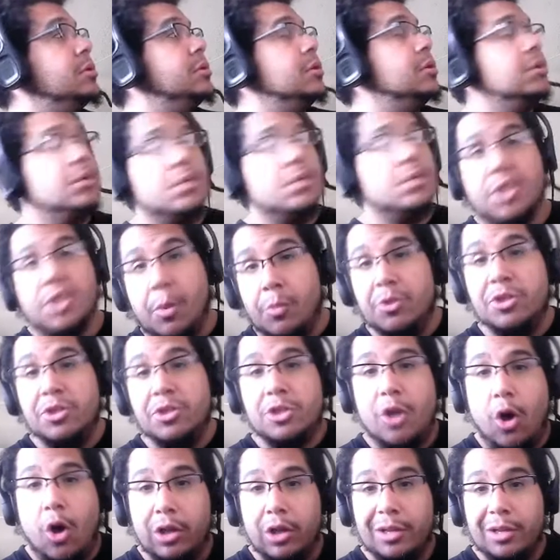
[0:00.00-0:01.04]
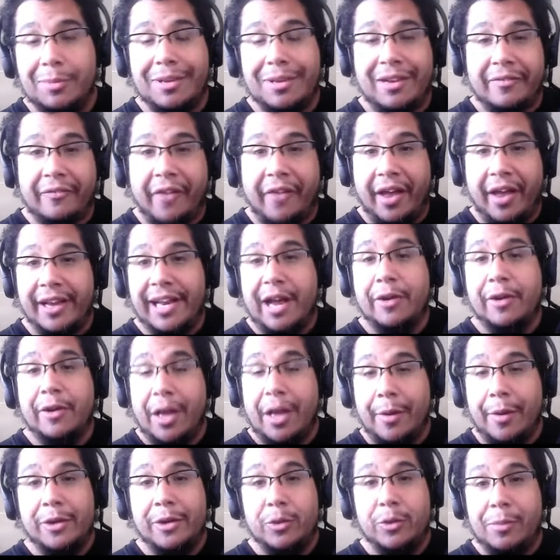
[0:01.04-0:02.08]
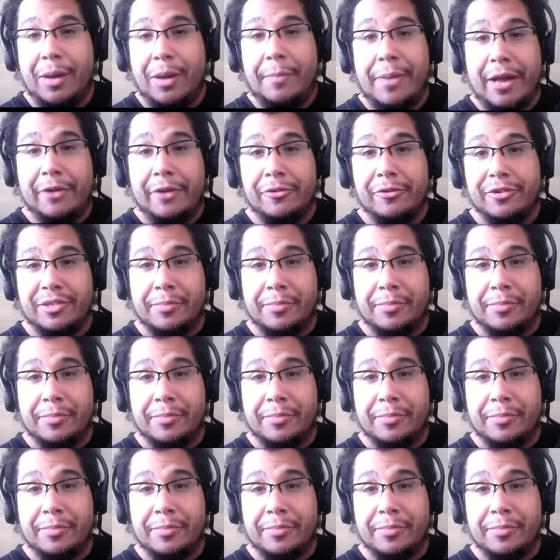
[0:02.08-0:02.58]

someone's calling me to find out how I do my patterns,